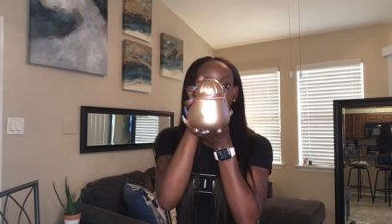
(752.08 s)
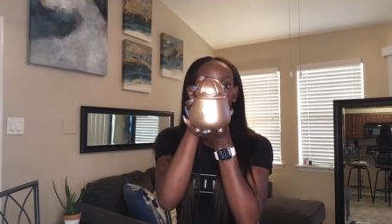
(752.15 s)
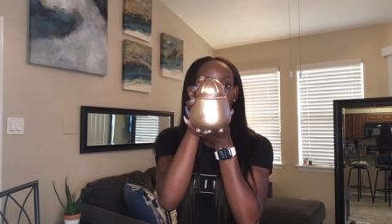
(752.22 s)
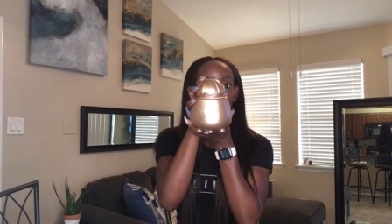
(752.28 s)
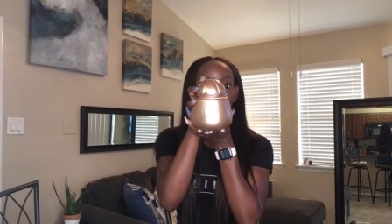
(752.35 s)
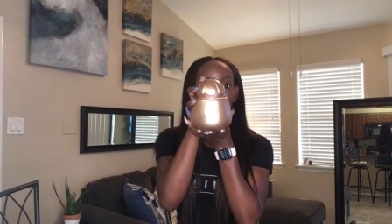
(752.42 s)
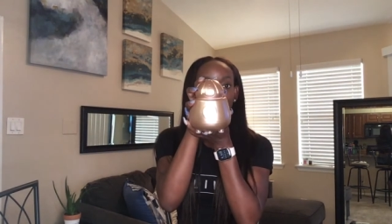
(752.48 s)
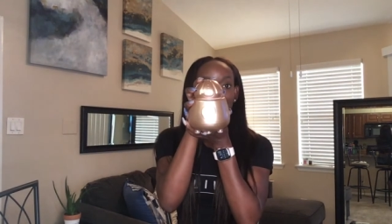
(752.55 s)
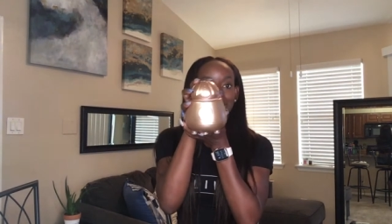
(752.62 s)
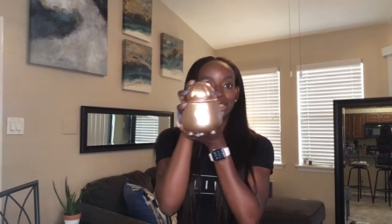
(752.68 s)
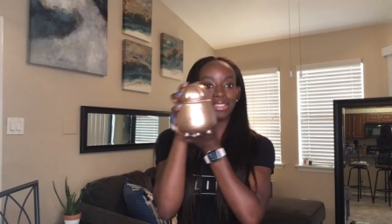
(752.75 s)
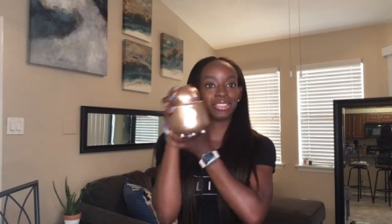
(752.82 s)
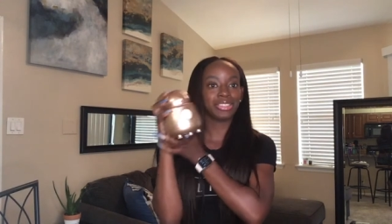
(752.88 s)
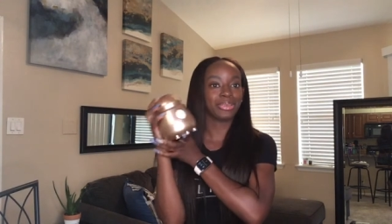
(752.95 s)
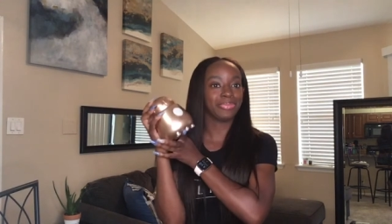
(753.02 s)
cleaning
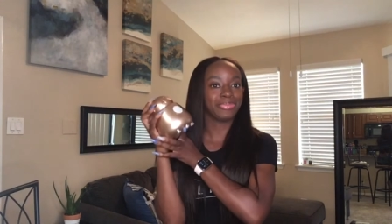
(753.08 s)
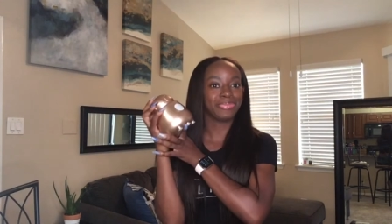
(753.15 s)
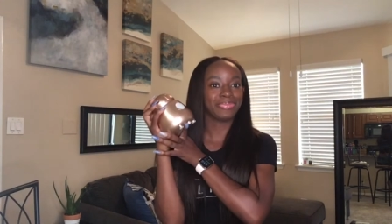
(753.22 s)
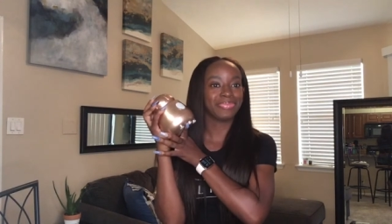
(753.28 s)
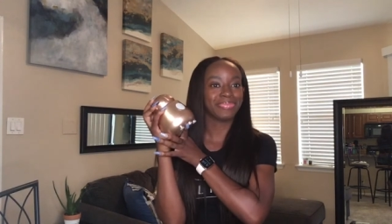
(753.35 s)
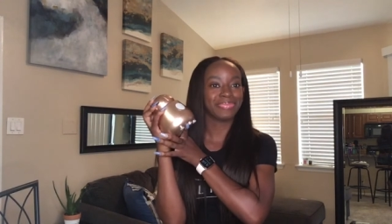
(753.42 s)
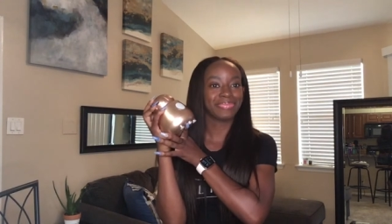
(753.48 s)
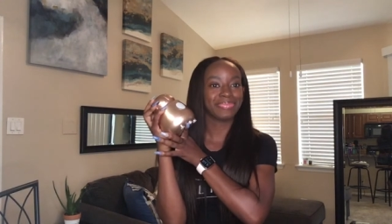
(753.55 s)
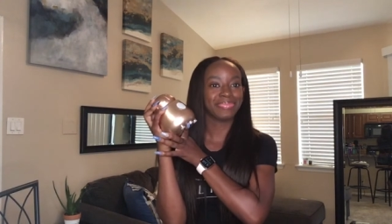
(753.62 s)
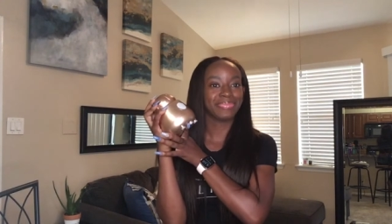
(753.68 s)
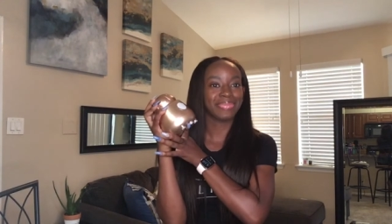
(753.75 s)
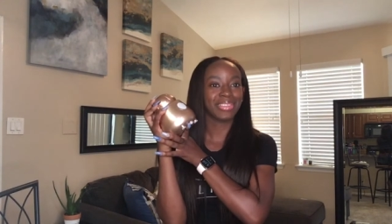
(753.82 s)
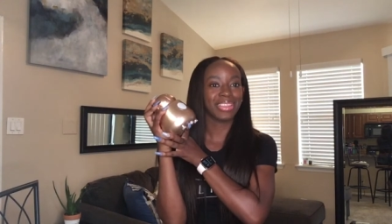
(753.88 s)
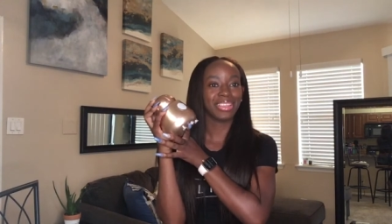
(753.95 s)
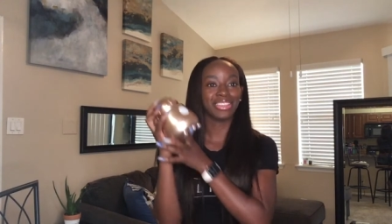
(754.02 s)
system.
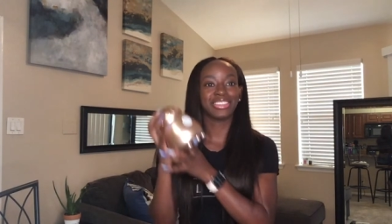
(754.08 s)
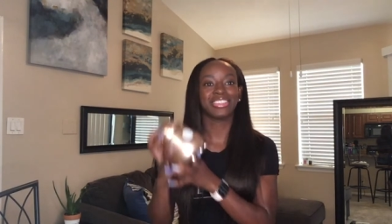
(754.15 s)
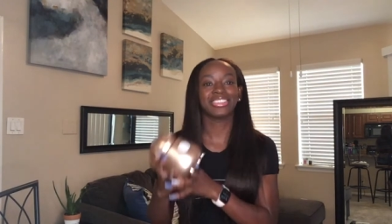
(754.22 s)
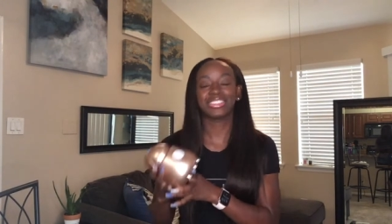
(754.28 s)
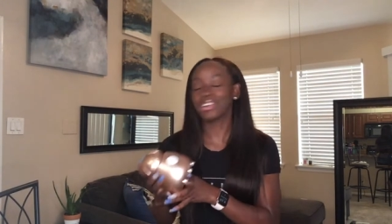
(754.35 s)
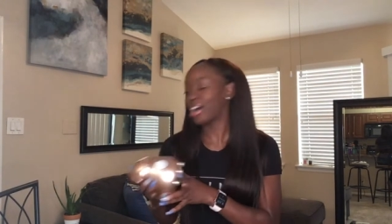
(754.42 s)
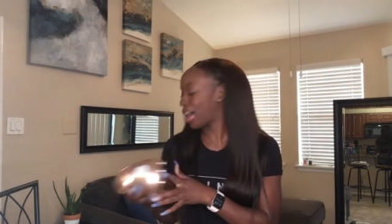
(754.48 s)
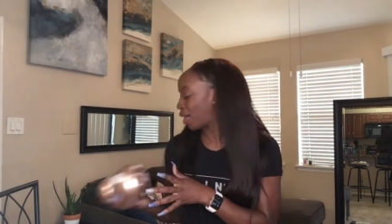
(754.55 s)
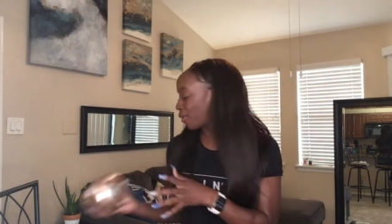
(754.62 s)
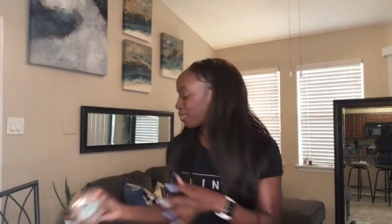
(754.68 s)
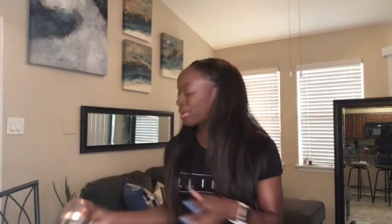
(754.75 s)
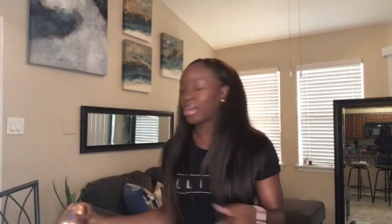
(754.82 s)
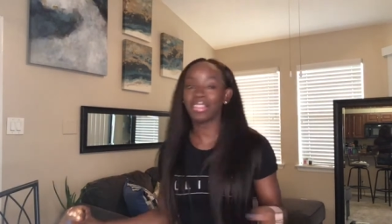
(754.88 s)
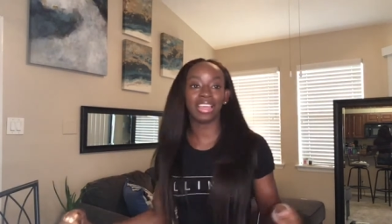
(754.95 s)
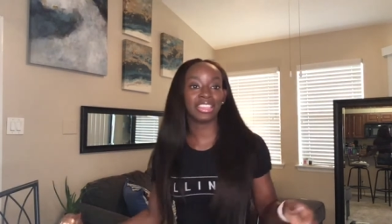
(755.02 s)
So I hope
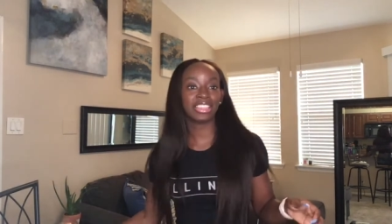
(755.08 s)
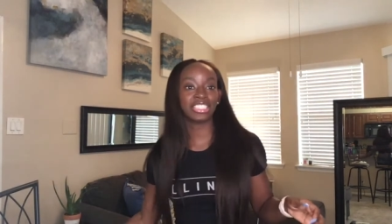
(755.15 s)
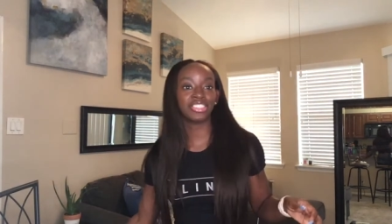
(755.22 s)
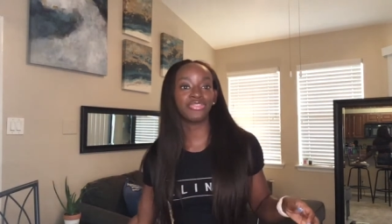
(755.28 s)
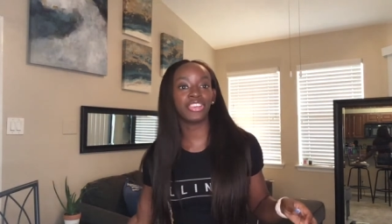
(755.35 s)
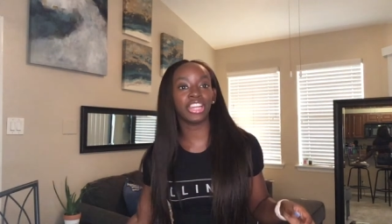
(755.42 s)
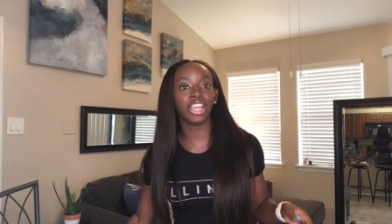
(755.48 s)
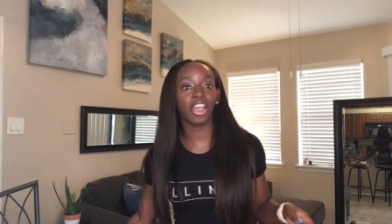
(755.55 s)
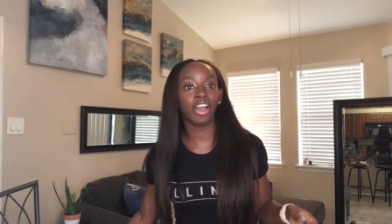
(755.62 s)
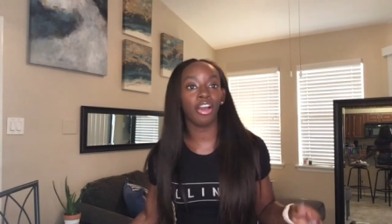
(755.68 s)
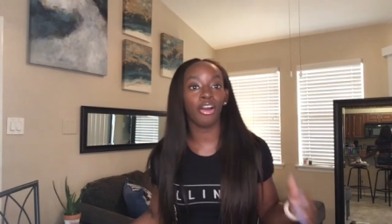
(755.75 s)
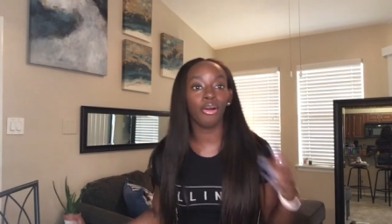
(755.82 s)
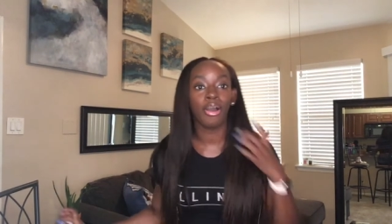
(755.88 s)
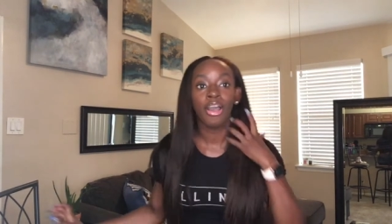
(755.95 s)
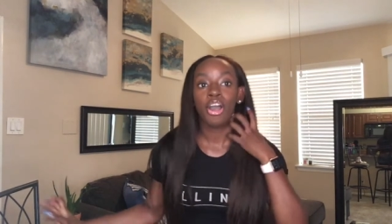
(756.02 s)
y'all like this
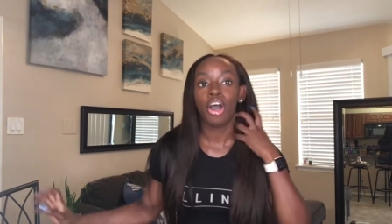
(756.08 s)
video.